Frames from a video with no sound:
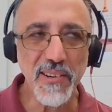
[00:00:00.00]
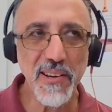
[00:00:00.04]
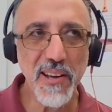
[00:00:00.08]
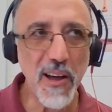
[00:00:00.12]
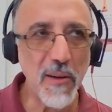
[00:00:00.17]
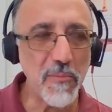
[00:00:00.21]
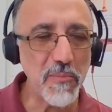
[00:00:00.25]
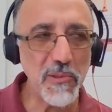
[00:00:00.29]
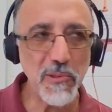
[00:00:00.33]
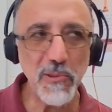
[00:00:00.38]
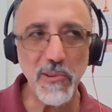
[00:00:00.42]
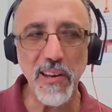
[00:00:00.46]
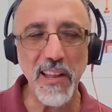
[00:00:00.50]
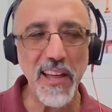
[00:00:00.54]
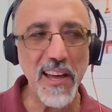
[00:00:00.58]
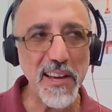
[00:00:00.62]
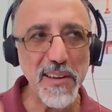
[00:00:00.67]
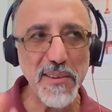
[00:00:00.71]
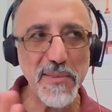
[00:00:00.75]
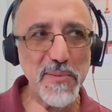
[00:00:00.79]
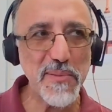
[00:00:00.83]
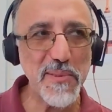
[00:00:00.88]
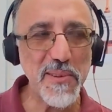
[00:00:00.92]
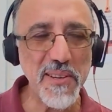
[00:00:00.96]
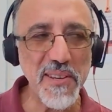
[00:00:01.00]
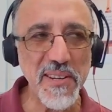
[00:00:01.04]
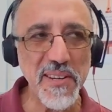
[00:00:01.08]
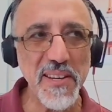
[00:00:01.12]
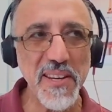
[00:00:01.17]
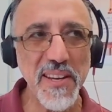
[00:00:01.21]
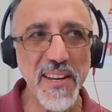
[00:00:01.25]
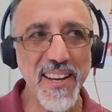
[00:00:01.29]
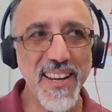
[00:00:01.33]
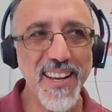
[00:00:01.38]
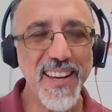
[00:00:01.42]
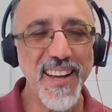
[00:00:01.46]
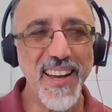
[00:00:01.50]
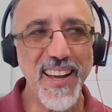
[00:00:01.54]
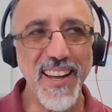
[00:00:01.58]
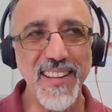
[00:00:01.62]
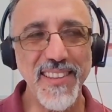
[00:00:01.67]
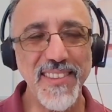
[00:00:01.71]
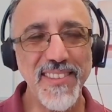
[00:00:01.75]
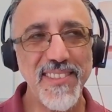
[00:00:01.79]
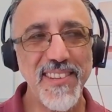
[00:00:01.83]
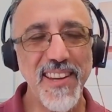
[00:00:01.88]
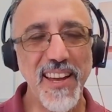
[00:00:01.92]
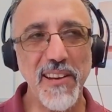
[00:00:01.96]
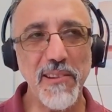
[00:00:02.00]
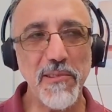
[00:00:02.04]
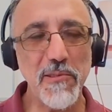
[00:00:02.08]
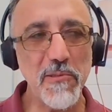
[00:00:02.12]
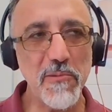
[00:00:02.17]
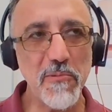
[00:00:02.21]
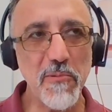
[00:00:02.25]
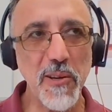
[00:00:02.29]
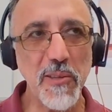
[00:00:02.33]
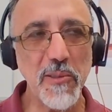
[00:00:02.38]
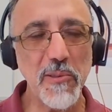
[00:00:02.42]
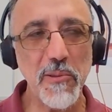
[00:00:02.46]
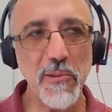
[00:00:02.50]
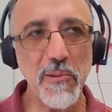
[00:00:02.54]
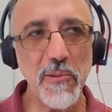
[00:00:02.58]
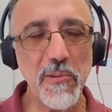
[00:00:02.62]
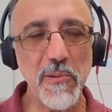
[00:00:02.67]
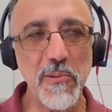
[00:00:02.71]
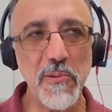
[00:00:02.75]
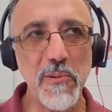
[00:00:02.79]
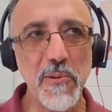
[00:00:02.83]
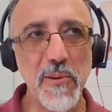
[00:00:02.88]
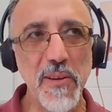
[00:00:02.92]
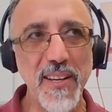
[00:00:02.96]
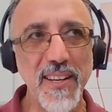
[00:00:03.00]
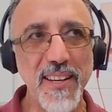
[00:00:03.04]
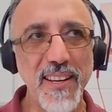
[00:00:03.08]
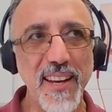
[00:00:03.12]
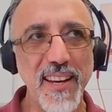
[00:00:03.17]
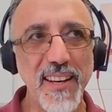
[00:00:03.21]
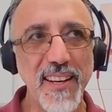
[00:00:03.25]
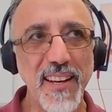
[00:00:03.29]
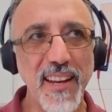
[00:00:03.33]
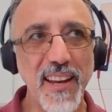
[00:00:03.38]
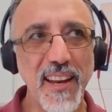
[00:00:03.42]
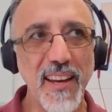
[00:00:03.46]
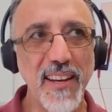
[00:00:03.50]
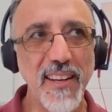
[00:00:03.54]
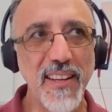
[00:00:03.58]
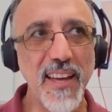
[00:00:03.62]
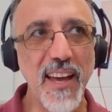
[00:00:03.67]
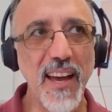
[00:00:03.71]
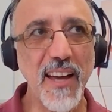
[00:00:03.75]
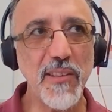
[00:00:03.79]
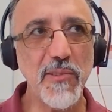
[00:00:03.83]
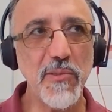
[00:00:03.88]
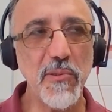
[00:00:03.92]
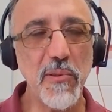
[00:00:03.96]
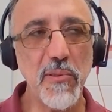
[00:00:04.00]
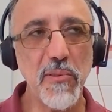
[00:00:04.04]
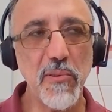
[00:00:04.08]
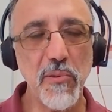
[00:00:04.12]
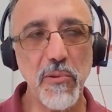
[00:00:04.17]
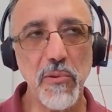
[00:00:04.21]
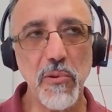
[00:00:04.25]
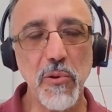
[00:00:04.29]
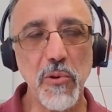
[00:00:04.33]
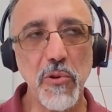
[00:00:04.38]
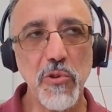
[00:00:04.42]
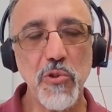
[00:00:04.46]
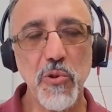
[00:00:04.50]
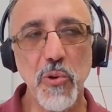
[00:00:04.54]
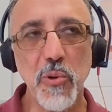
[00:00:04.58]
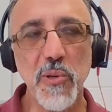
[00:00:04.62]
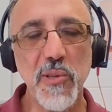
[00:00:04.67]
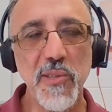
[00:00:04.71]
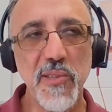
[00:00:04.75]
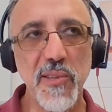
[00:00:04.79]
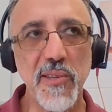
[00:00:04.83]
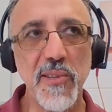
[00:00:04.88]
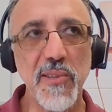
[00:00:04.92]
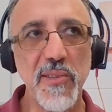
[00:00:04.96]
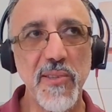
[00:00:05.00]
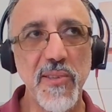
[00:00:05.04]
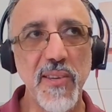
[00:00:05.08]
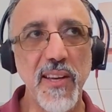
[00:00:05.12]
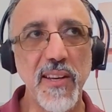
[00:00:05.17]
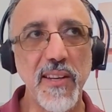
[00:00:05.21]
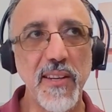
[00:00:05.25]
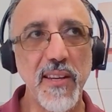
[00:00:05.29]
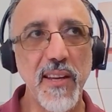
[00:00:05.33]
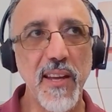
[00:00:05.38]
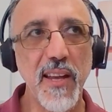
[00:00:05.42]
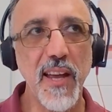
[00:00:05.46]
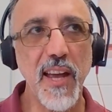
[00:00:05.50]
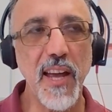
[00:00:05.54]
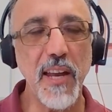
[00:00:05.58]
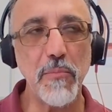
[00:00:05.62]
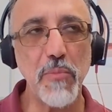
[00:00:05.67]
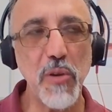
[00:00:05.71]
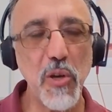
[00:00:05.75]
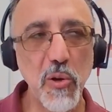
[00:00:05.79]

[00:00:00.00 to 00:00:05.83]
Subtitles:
come to life and tell you what to do, and guide you through your choices, and